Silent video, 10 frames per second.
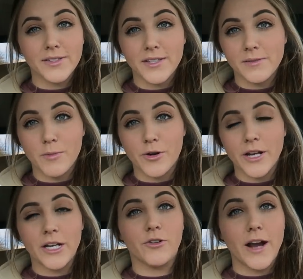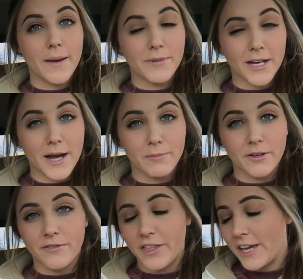this morning, grabbed a couple
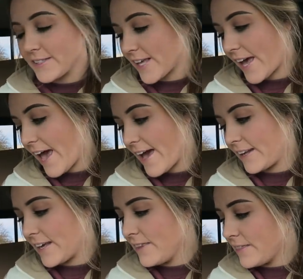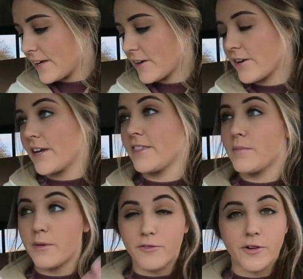of things I had in there, and
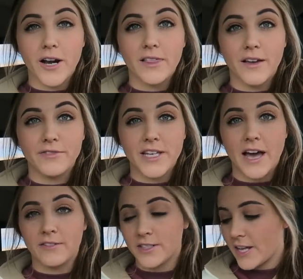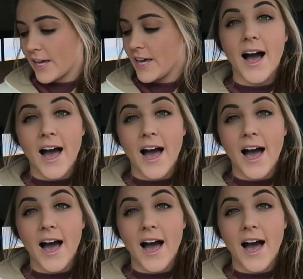then before I left town today,